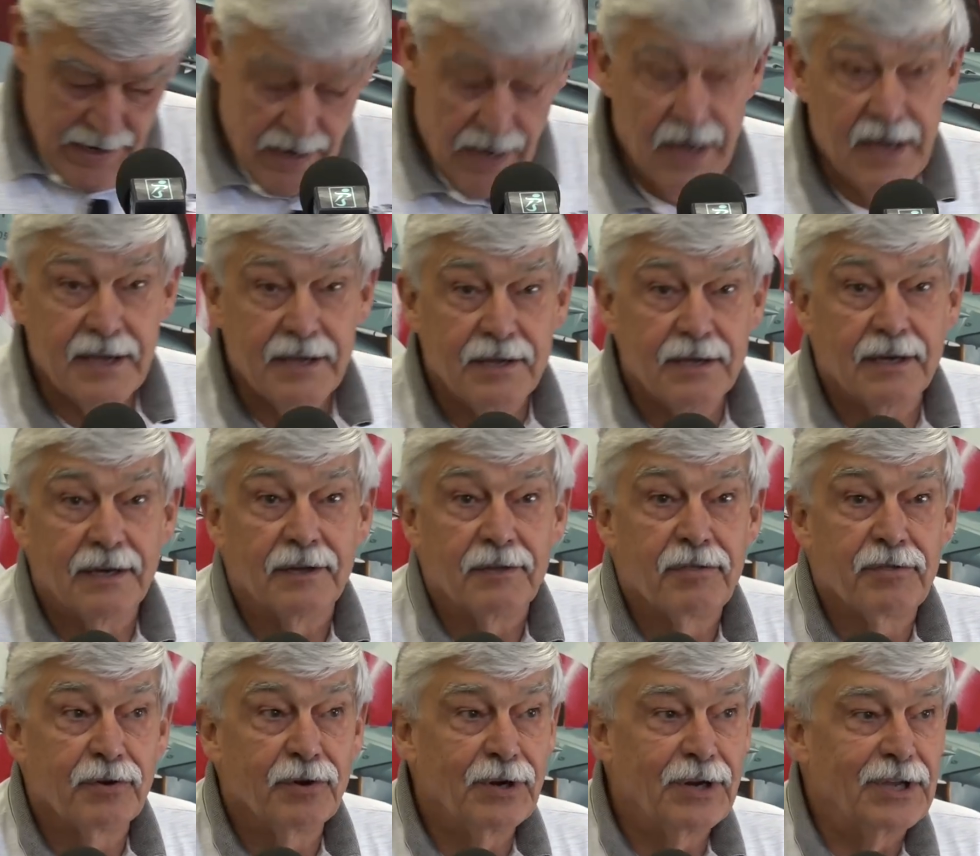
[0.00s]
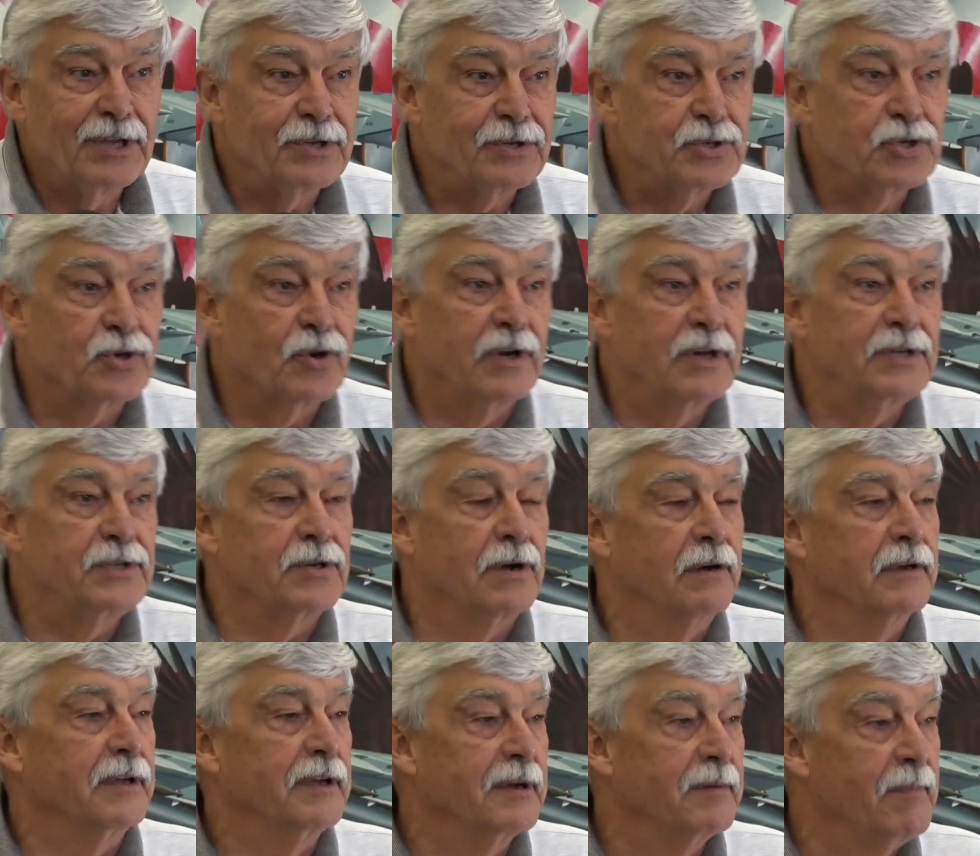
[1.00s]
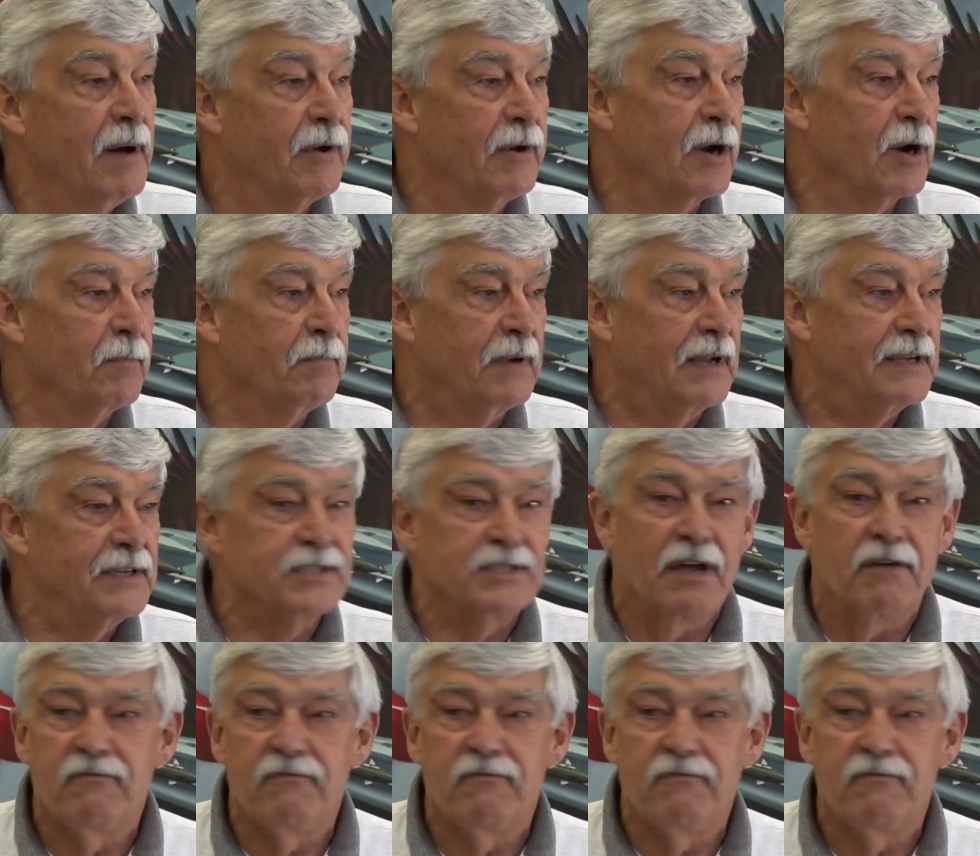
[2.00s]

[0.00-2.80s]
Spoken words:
I thoroughly enjoy talking about airplanes.